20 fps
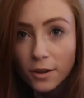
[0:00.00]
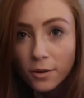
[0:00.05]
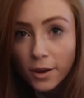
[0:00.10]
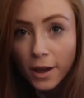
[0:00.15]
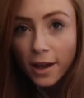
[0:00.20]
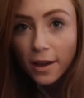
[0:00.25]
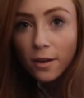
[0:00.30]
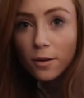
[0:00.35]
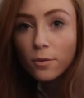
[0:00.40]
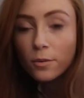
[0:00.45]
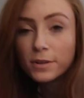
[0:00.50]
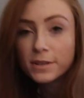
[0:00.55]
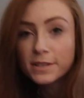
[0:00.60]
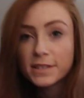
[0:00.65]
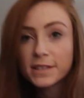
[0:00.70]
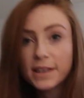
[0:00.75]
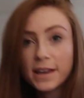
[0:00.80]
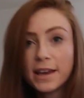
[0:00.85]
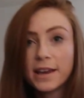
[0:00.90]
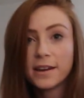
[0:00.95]
Okay,
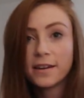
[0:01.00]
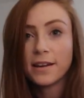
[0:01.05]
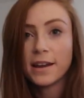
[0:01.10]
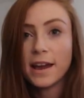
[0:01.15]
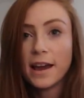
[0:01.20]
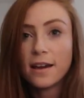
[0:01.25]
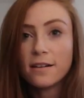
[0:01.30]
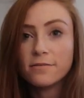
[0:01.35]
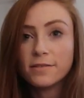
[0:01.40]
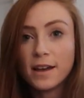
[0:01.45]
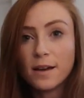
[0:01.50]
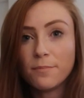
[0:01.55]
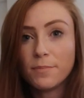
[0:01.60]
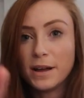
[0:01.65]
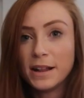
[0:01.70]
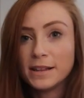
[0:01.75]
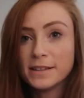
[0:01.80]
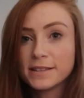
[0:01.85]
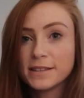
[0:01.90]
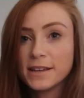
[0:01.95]
once again, I have that
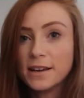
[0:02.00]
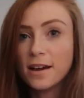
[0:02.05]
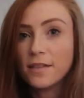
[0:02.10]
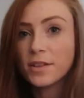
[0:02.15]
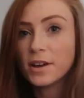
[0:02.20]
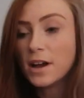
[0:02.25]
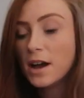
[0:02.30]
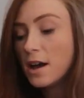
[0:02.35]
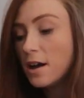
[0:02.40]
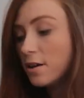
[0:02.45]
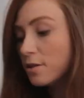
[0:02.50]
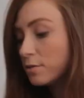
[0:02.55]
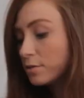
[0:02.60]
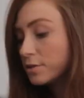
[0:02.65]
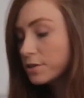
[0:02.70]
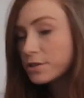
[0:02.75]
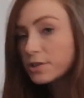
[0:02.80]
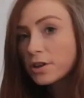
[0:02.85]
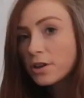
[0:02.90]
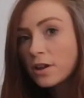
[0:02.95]
basting on the
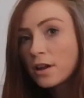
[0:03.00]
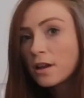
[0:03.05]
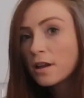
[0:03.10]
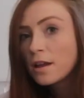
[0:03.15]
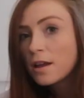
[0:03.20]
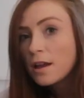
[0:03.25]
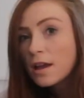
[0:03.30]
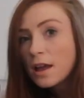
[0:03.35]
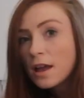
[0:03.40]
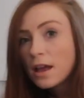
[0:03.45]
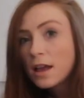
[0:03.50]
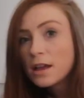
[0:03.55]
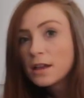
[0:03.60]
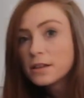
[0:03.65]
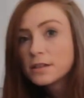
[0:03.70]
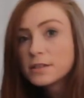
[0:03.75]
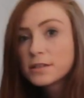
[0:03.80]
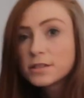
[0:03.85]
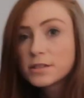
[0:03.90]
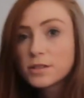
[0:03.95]
couch.
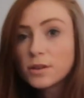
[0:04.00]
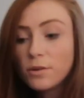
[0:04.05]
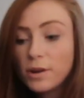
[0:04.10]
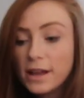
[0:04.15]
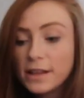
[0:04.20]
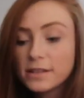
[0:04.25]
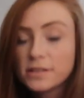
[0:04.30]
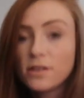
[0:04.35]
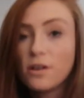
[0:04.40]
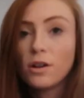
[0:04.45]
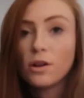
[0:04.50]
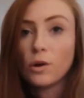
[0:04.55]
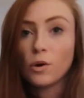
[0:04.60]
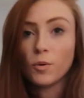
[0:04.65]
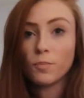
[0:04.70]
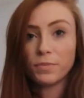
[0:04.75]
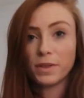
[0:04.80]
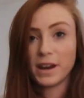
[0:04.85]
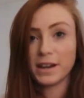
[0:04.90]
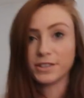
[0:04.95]
So let's all
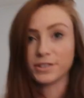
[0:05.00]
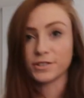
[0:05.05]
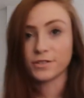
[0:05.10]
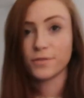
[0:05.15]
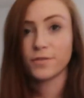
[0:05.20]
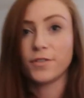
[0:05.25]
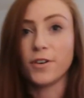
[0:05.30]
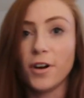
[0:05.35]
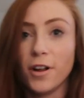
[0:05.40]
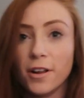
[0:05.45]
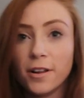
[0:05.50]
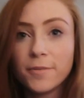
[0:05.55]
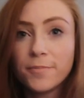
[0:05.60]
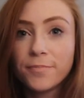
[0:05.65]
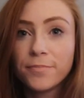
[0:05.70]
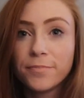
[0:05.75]
hope that it doesn't fall.